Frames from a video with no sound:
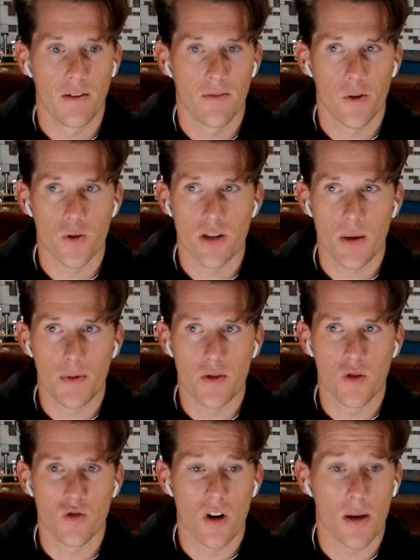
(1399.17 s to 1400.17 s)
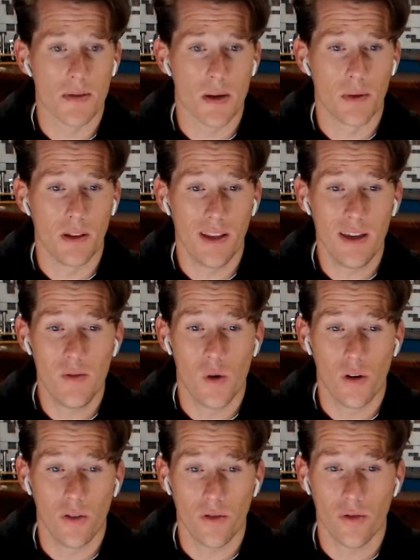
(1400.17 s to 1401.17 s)
First episode drops, I believe,
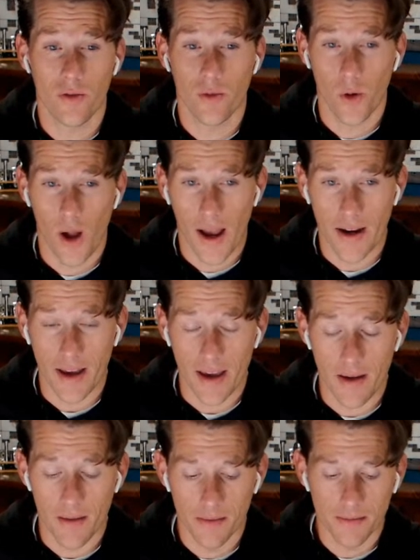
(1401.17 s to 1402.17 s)
on Friday.